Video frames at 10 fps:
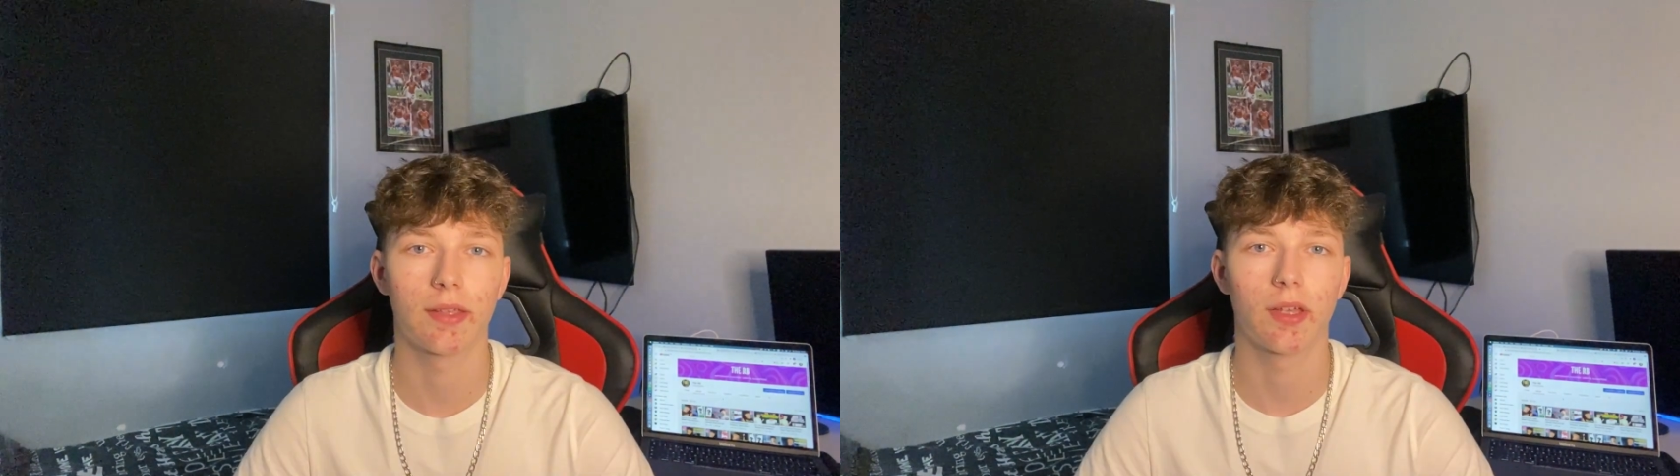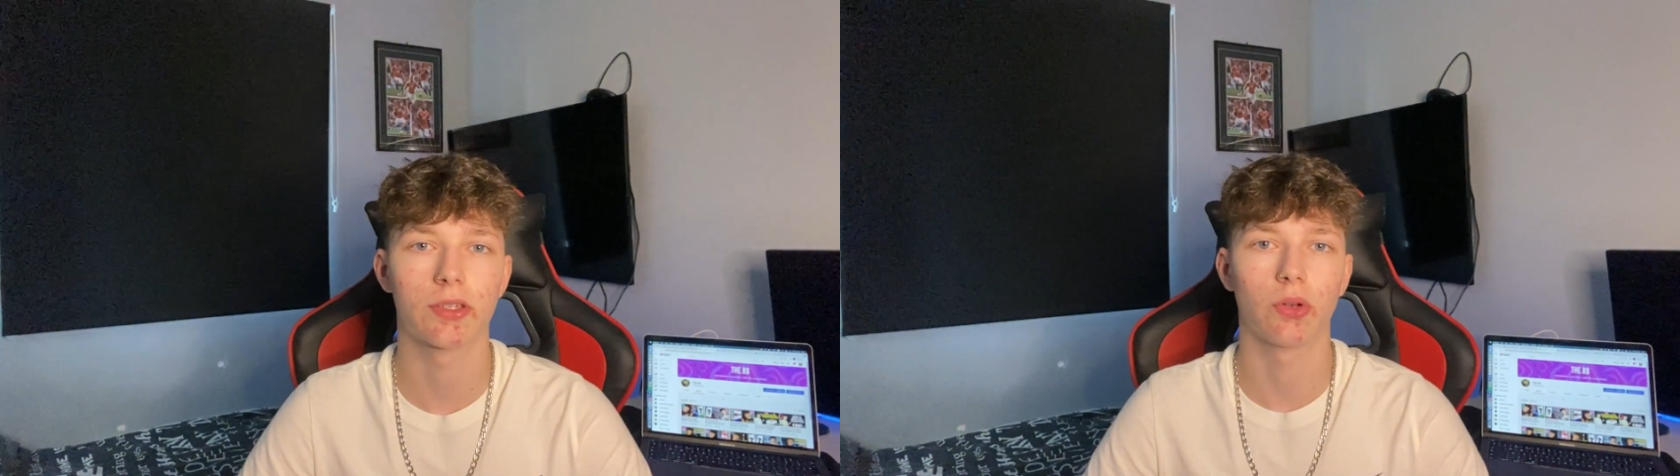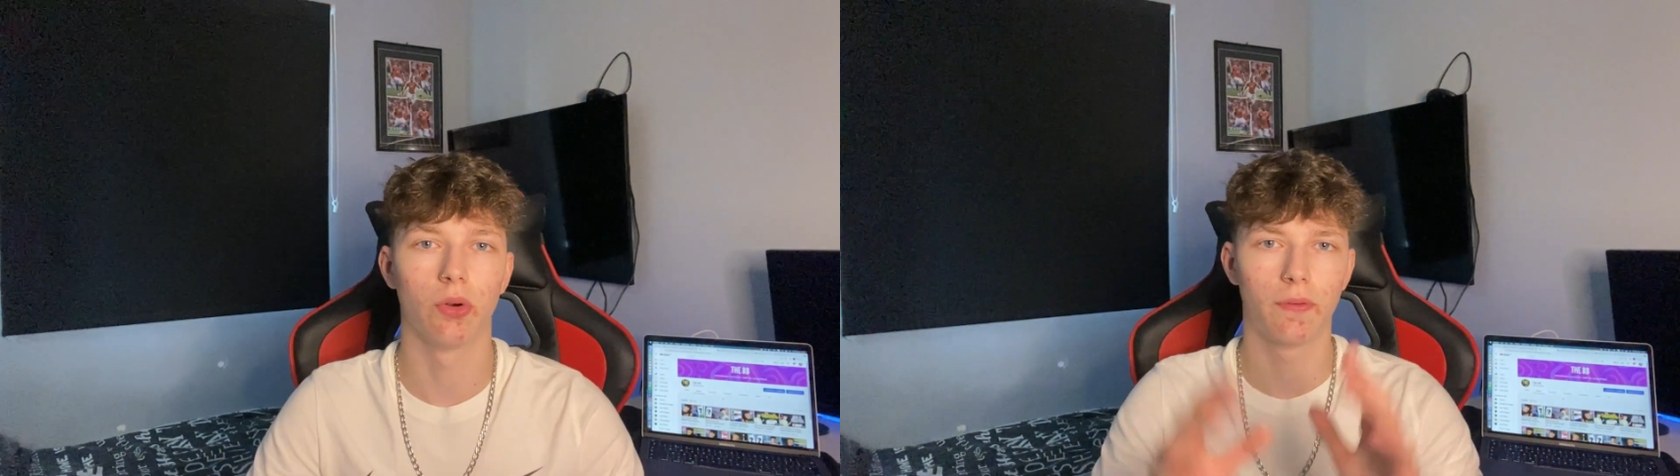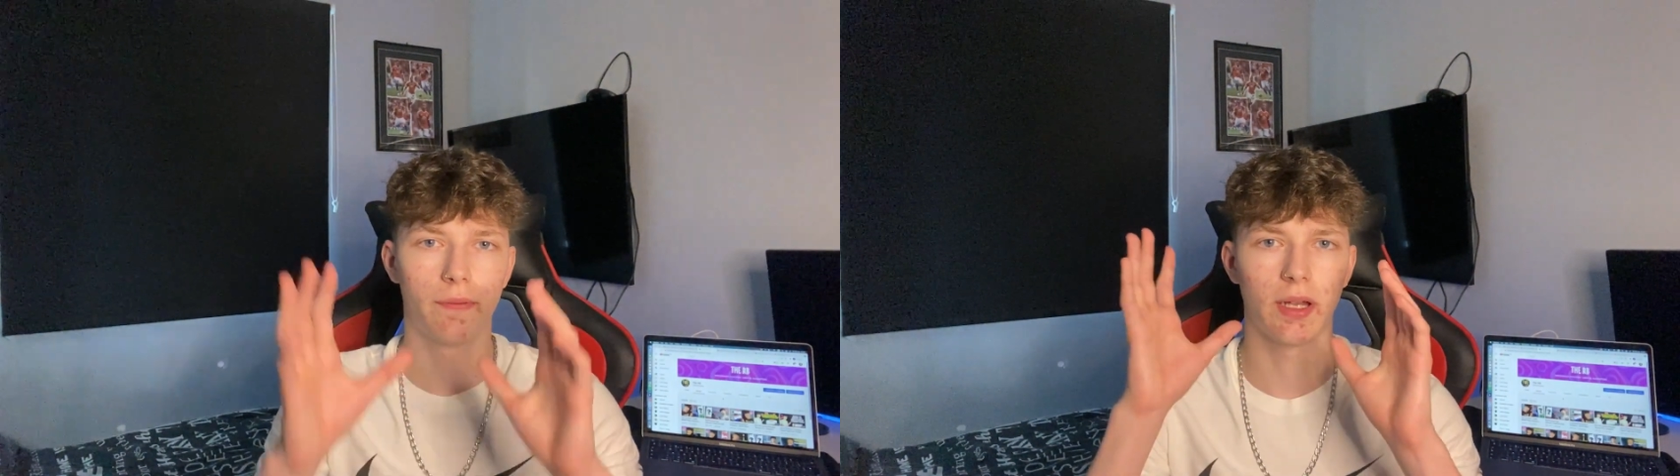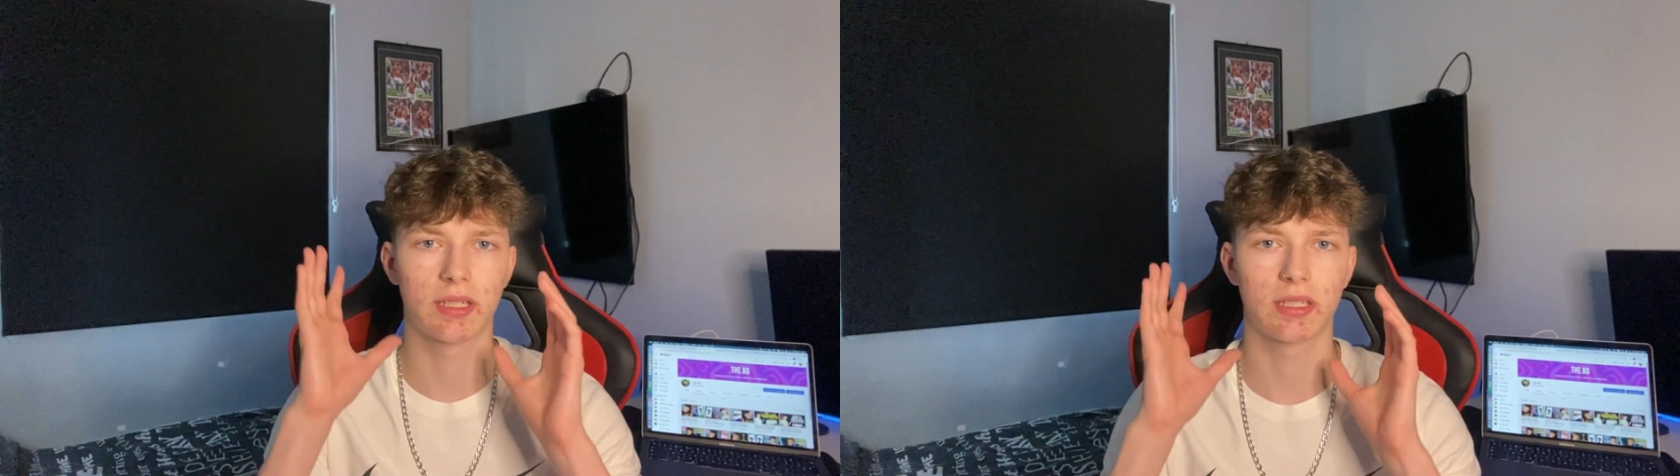As our sort of
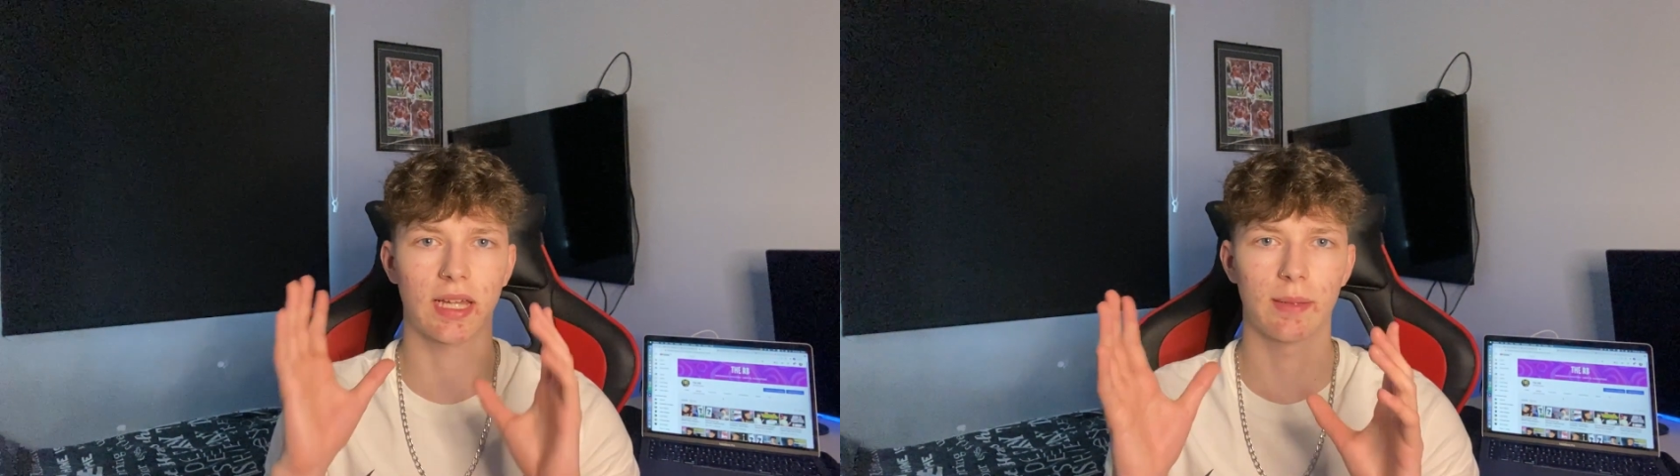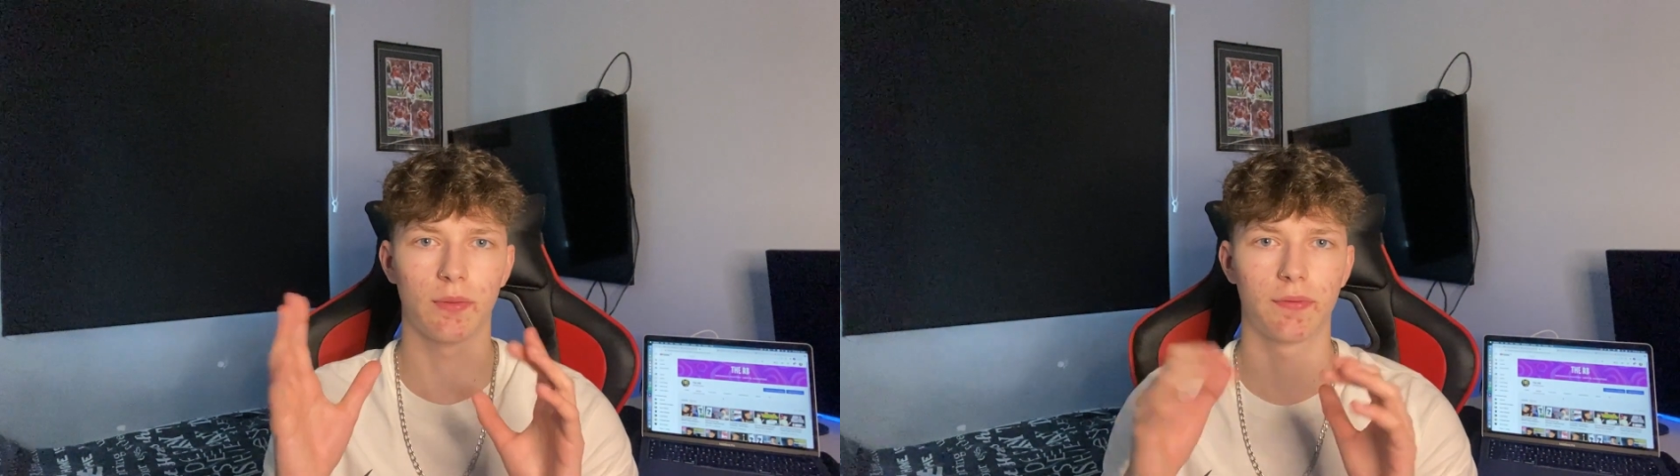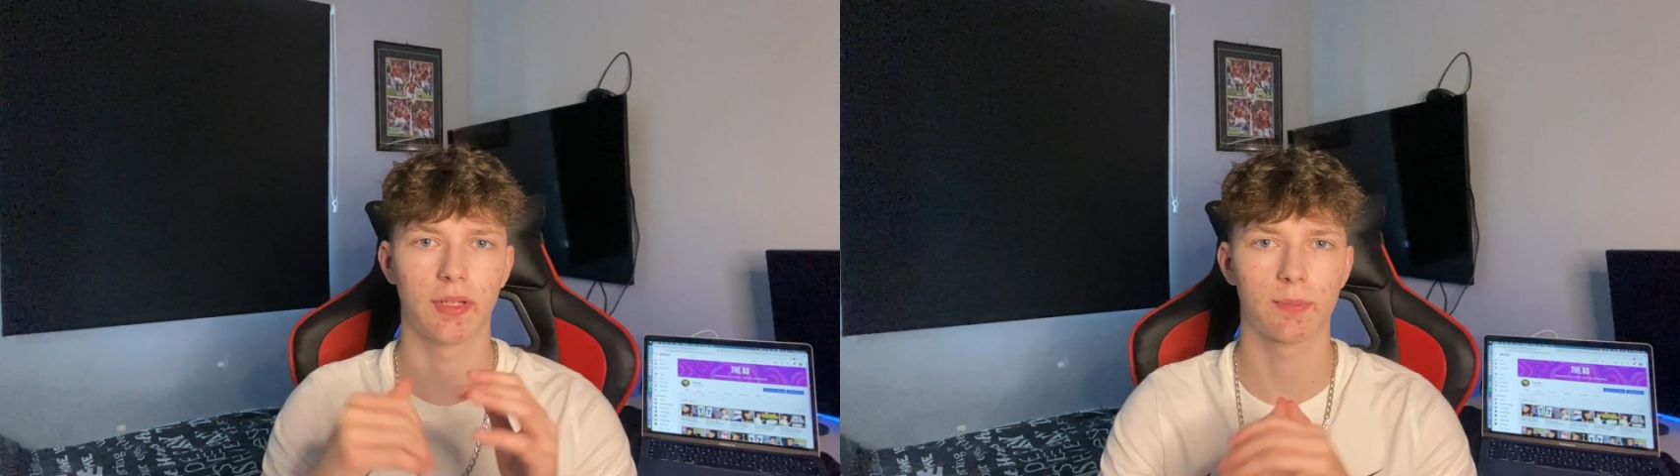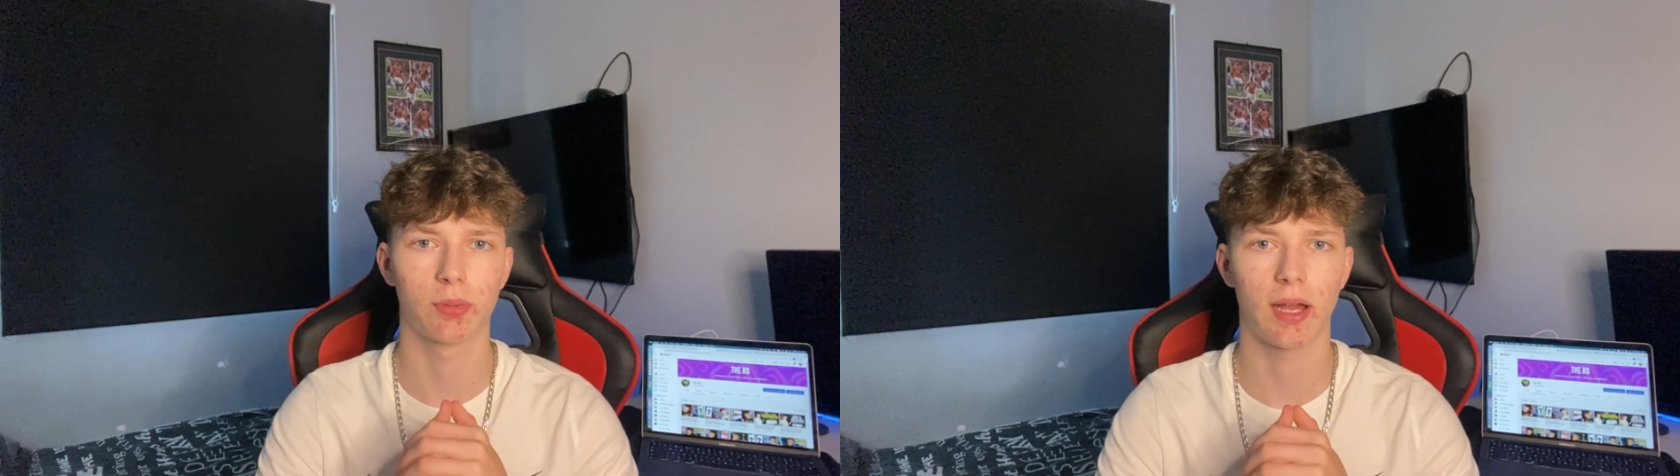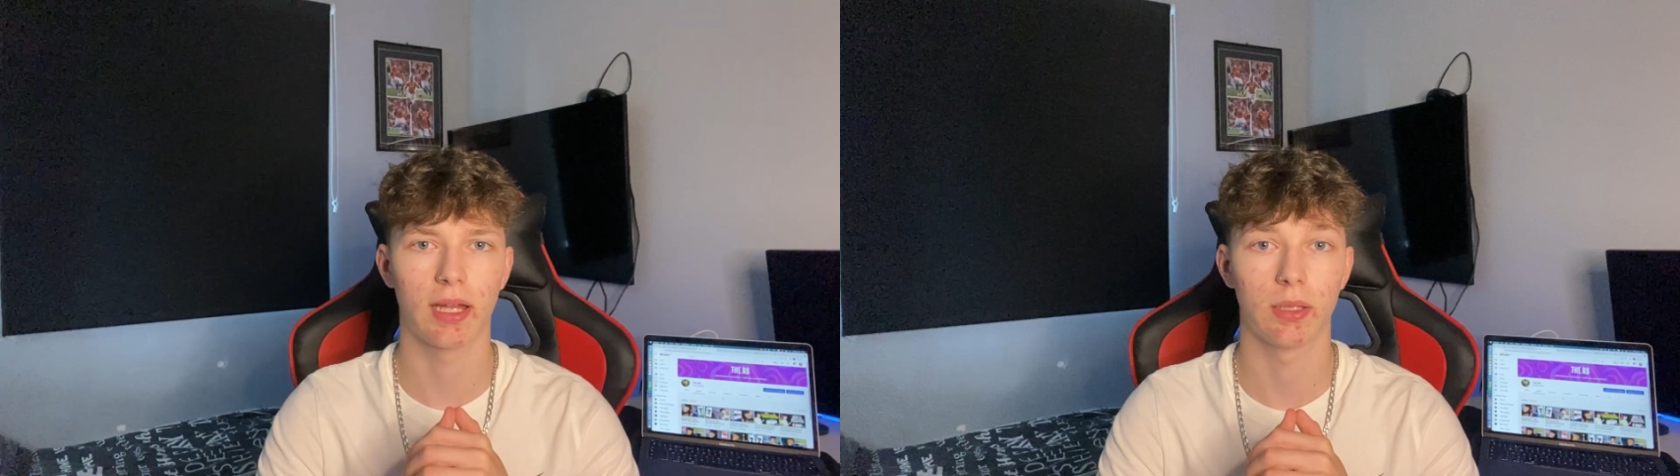first statement for this
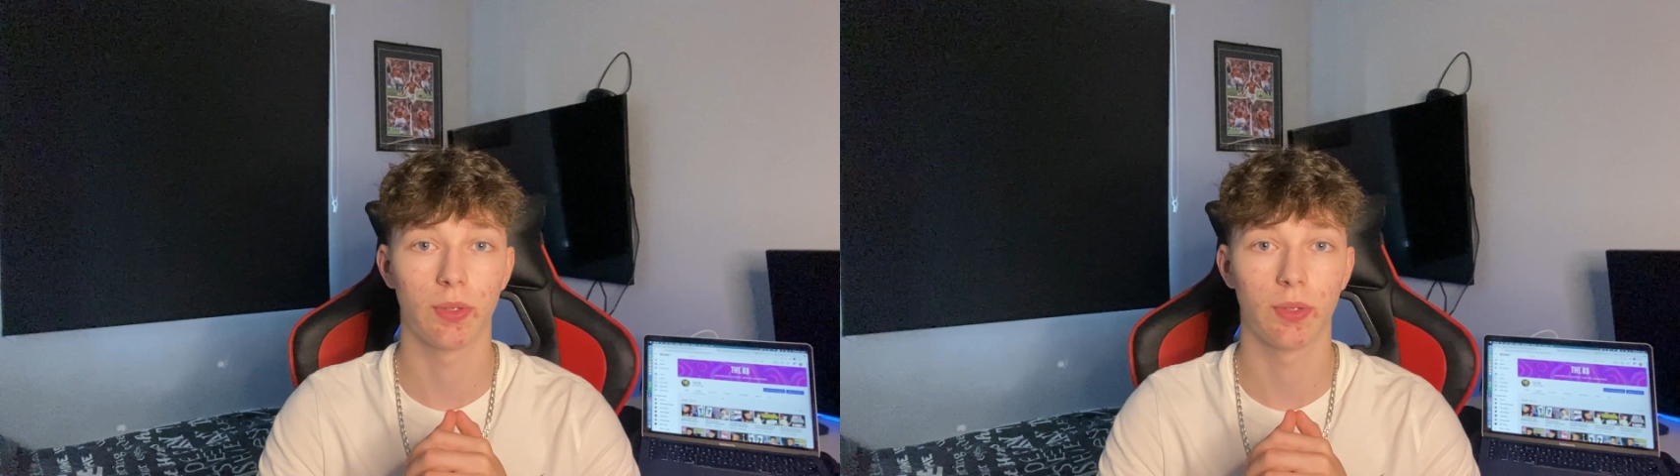brand,